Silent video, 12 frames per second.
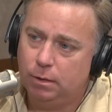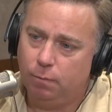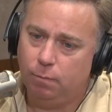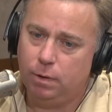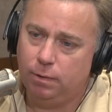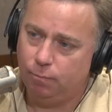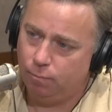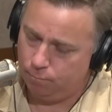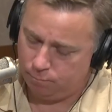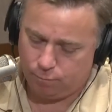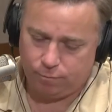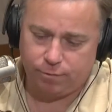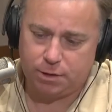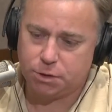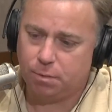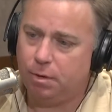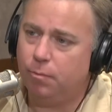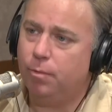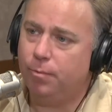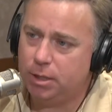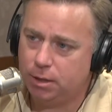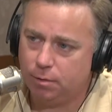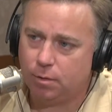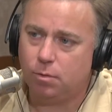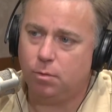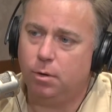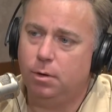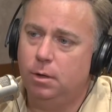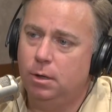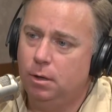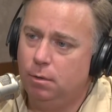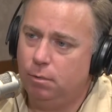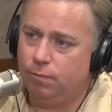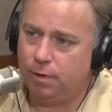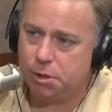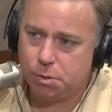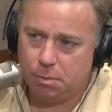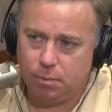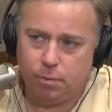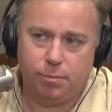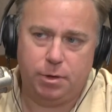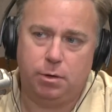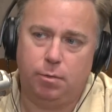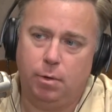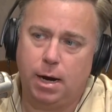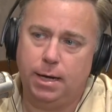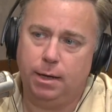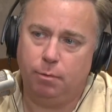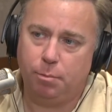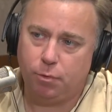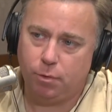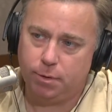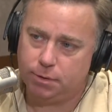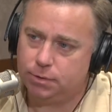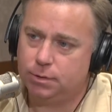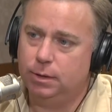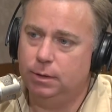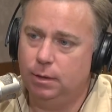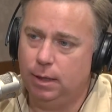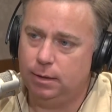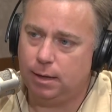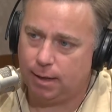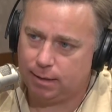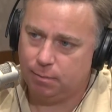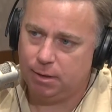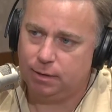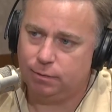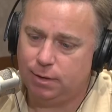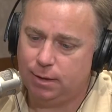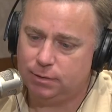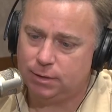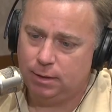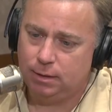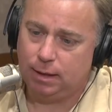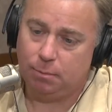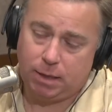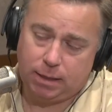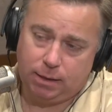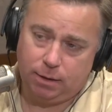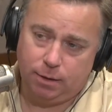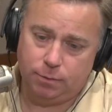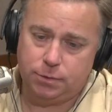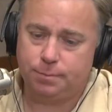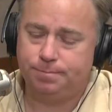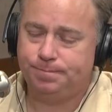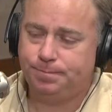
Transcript: refresh it, your memory when refresh you refresh your memory when you go to court, refresh your memory when you're writing reports and, and documenting things and making notes.